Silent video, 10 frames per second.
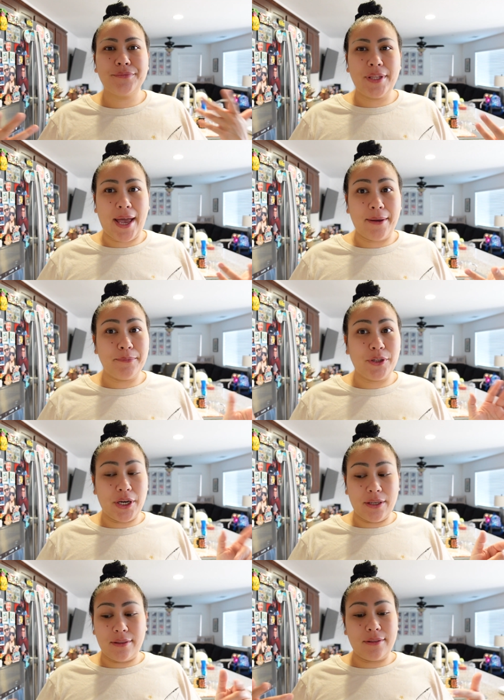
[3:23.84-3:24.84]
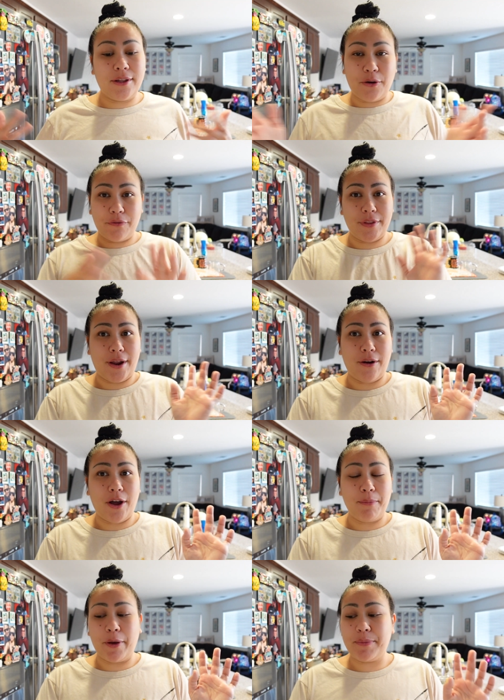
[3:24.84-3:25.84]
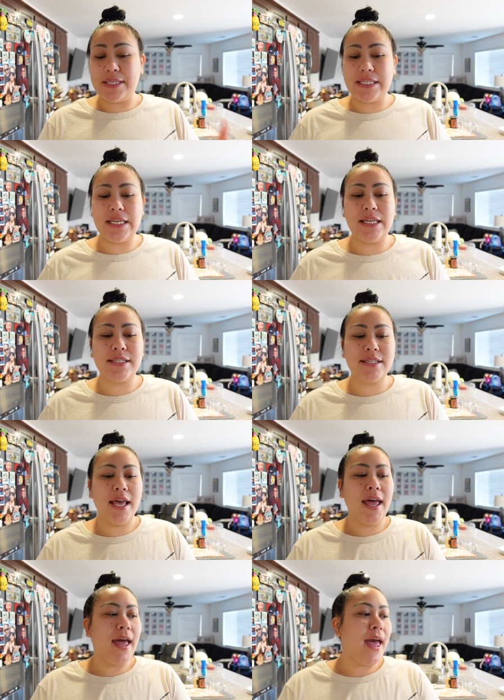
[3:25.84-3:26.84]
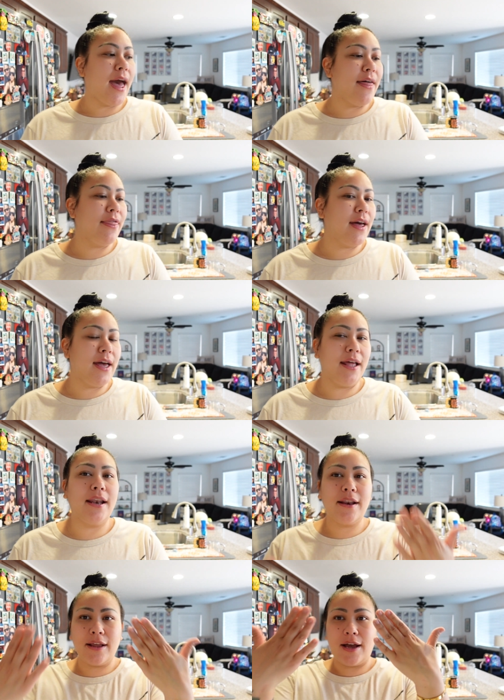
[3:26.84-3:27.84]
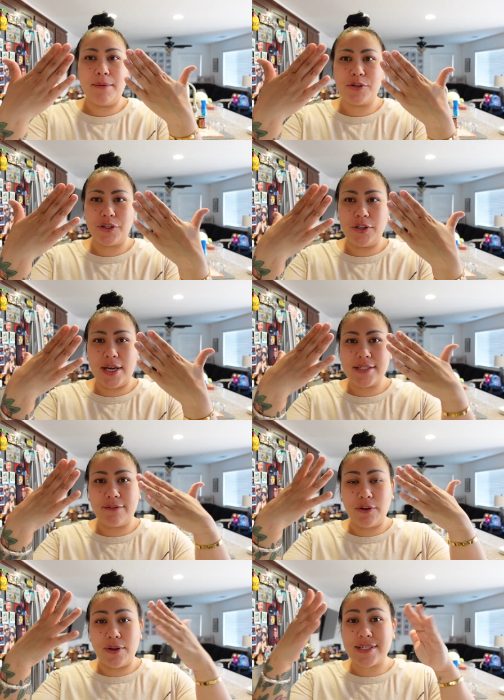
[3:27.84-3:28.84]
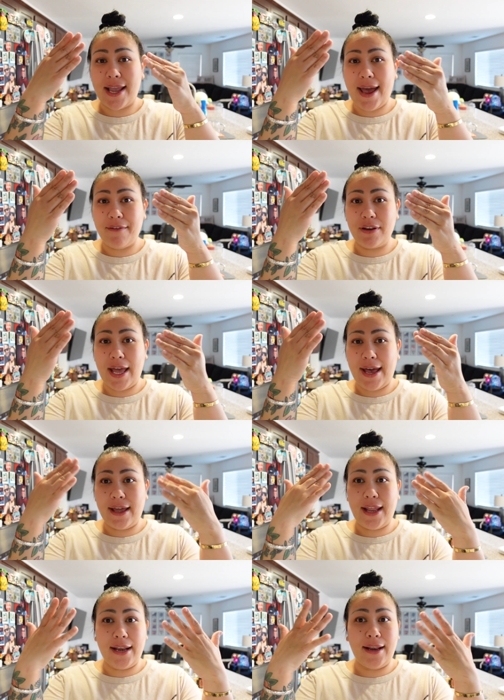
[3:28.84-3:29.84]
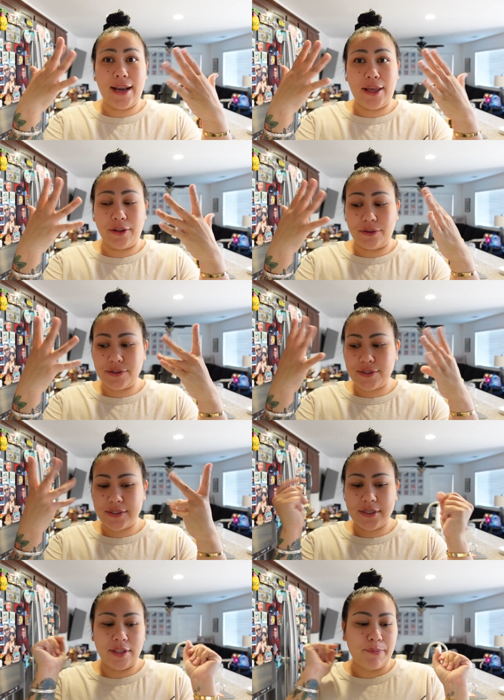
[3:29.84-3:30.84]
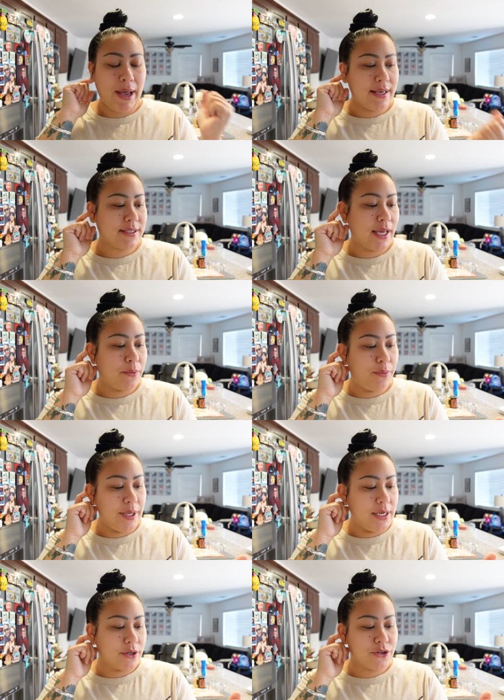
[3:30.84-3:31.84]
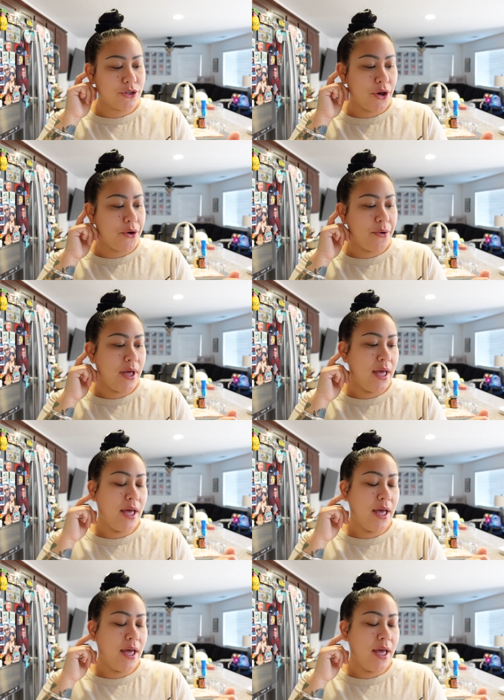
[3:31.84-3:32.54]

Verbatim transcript: yeah, they're they're over there on Mel Eats. And then I'm sure you guys have noticed I haven't had any nails the past like week or so.